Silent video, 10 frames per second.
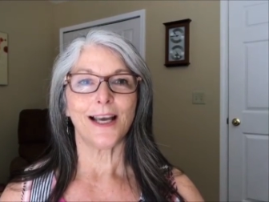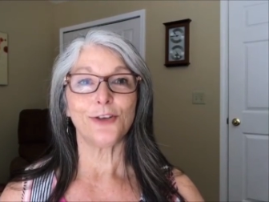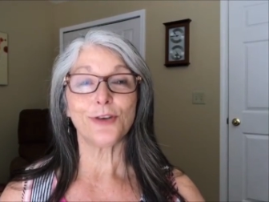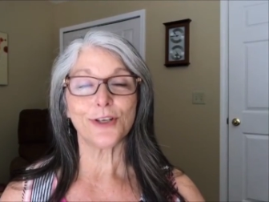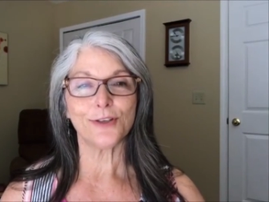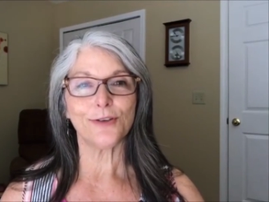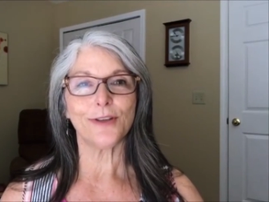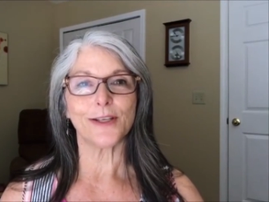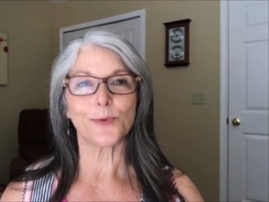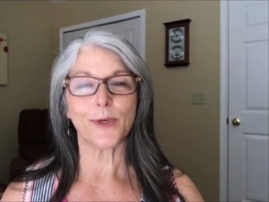And you can do
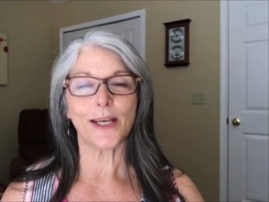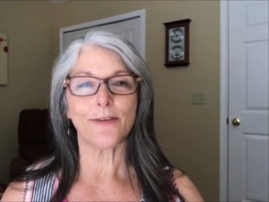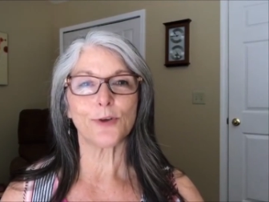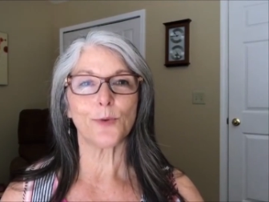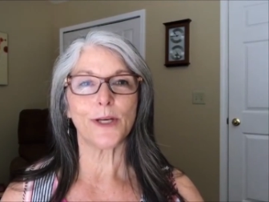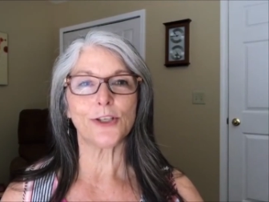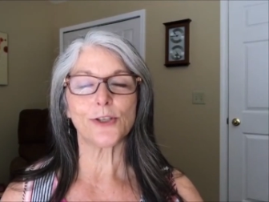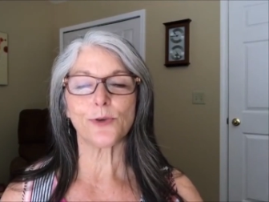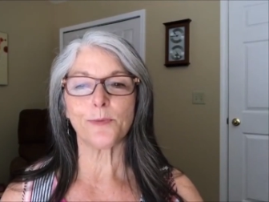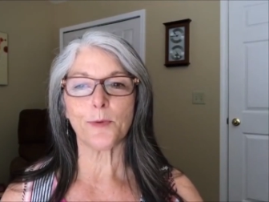this week after week.
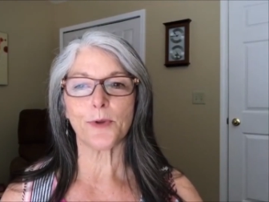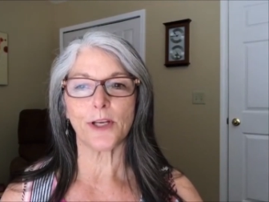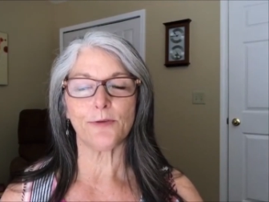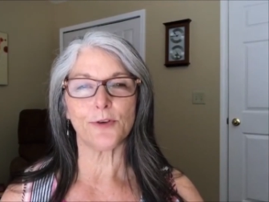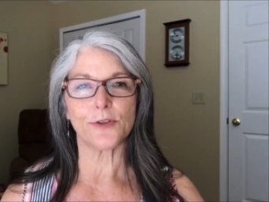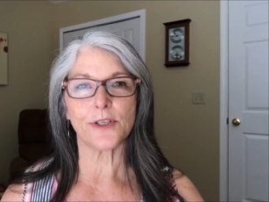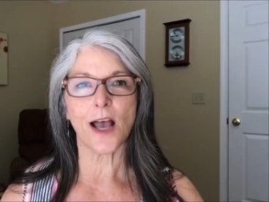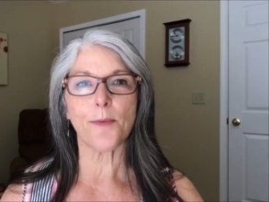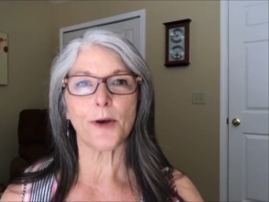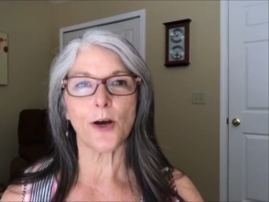Just remember that if you
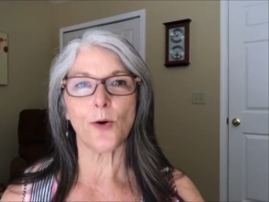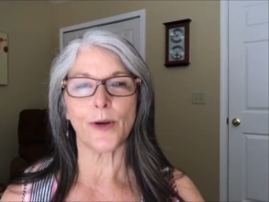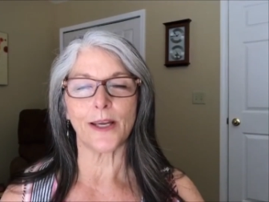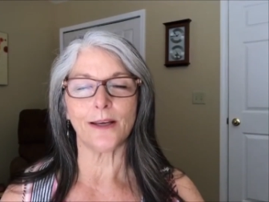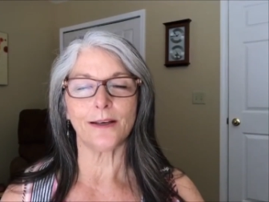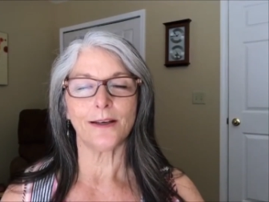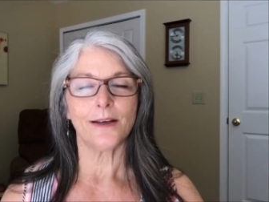stop going,